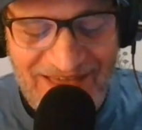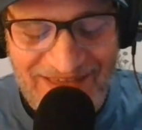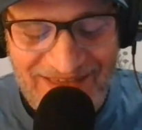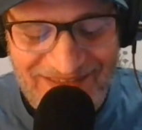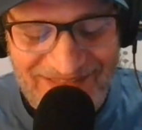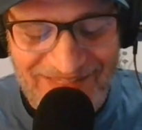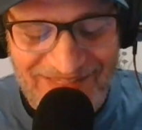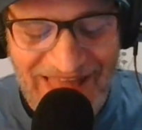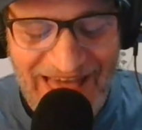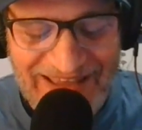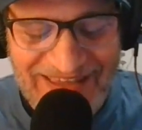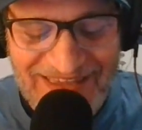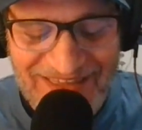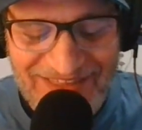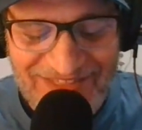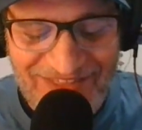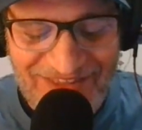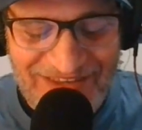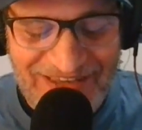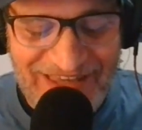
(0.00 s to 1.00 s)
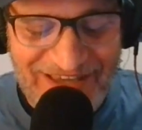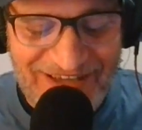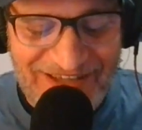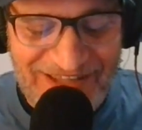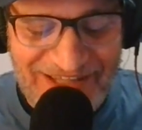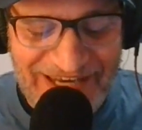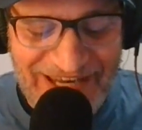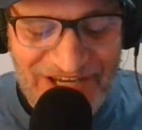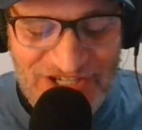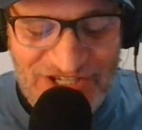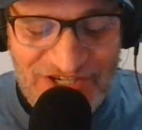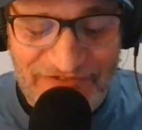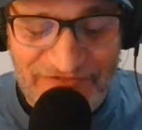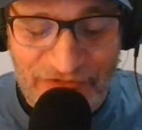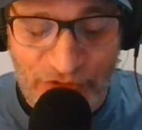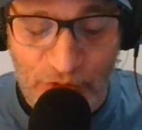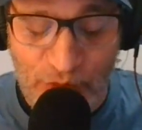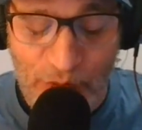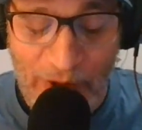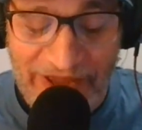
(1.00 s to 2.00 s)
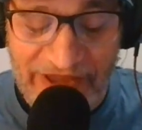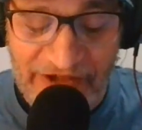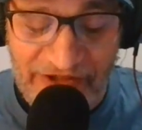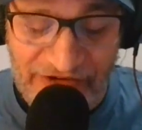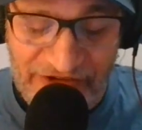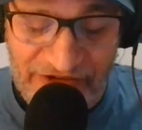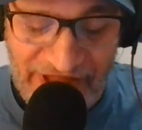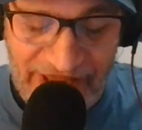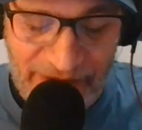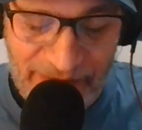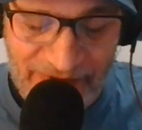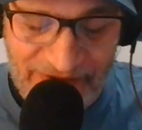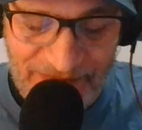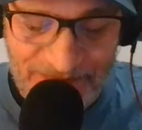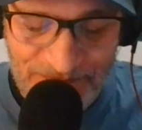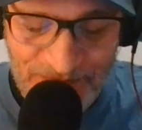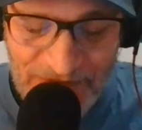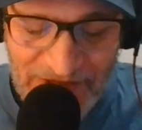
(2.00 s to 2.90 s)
Lacking the inclination for regular labor,